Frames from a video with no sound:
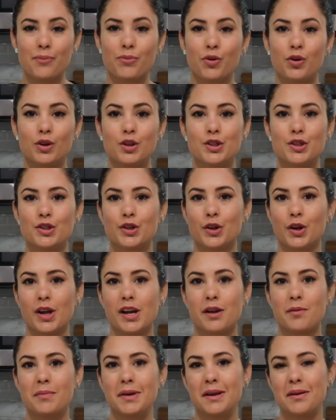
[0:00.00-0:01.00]
I'm going to show you
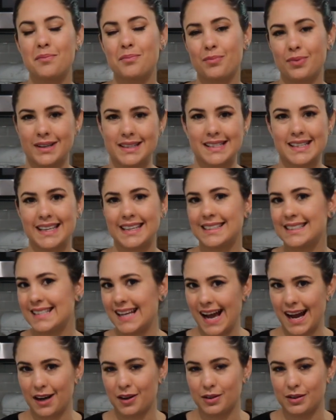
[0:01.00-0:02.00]
how to make brisket
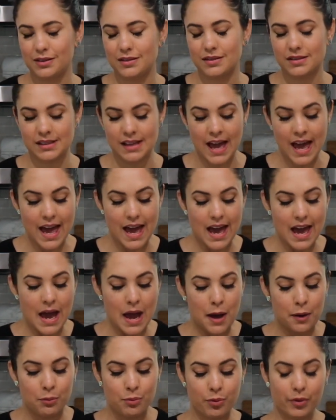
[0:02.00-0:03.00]
tacos.
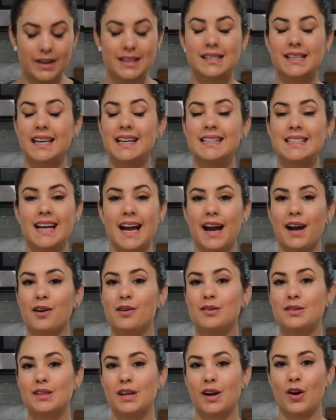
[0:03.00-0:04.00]
Brisket
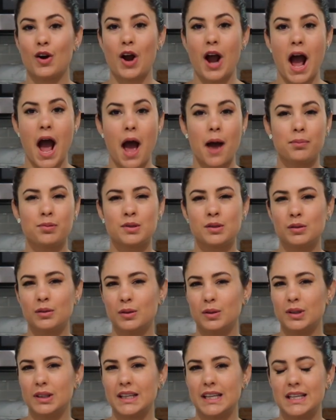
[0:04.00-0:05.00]
tacos are
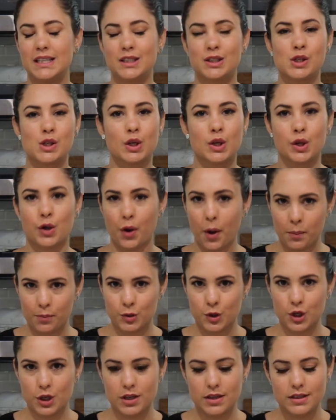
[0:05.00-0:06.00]
absolutely
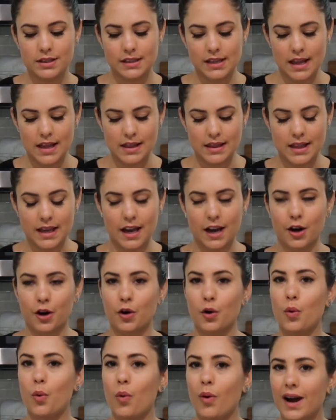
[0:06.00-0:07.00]
scrumptious and they are
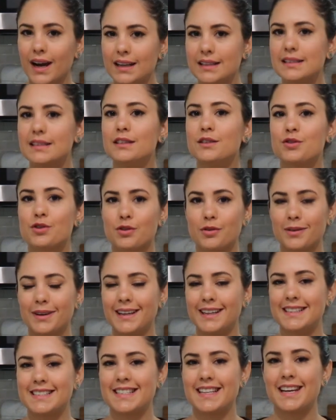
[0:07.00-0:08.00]
quite a
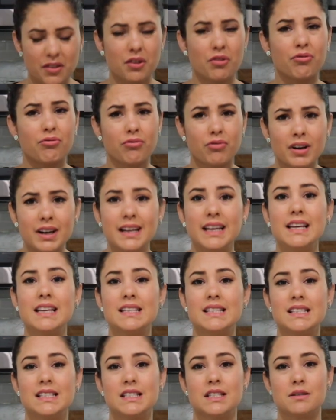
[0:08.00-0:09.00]
treat. They're really
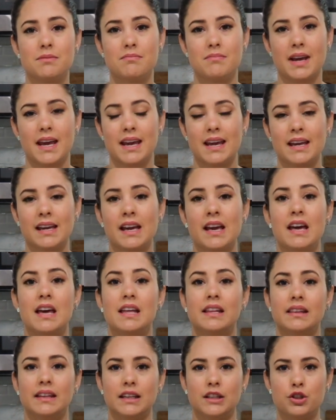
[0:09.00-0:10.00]
easy to make.
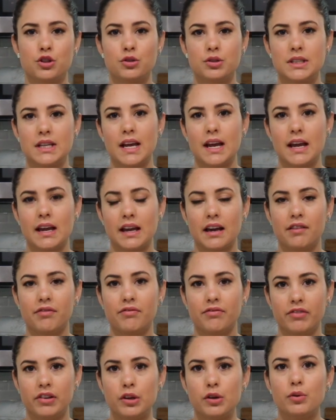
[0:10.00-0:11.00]
They do take a
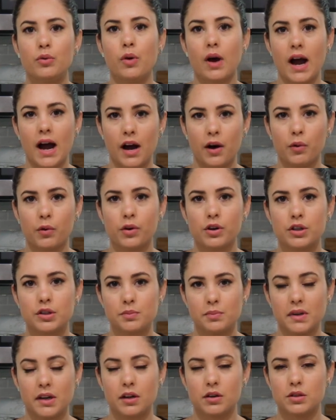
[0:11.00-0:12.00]
few hours
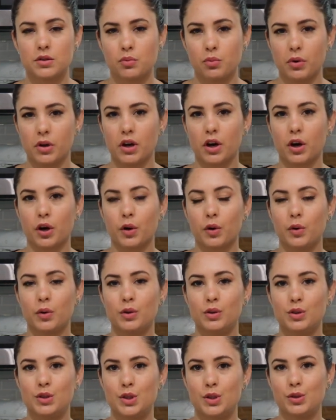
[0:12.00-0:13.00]
because we are
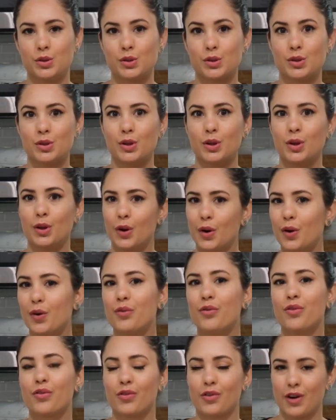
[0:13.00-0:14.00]
going to slow
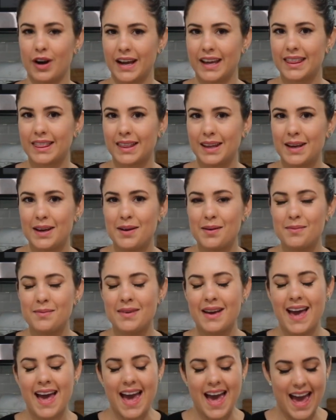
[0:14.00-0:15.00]
fry them.
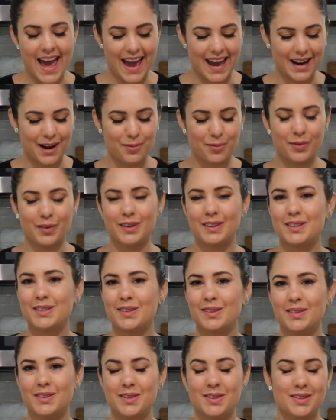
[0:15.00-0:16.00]
And I'm going
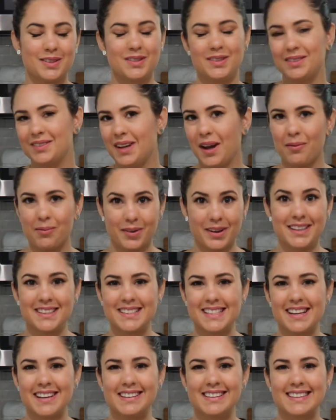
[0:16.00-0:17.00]
to
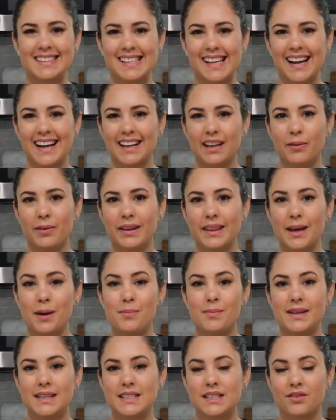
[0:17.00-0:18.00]
tell you exactly what
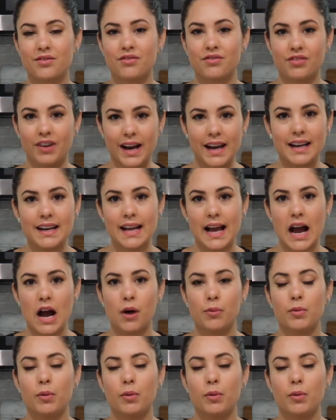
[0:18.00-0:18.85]
that means right now.